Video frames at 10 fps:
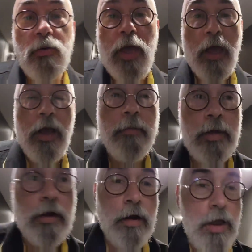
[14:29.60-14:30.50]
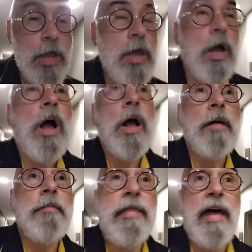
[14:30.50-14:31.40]
okay, I'm here.
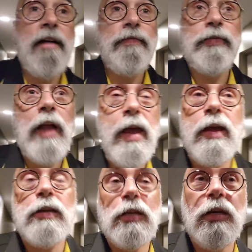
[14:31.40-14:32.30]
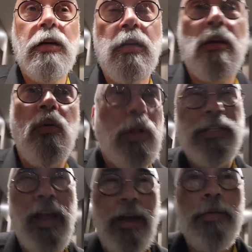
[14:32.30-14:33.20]
That flight, well, I'll
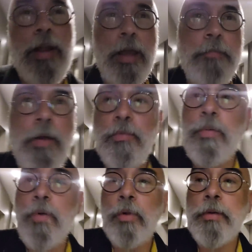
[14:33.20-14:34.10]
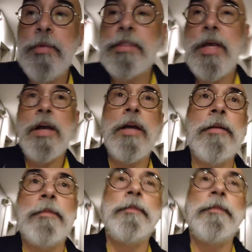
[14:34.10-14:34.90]
tell you when I get my room. Hold on one sec.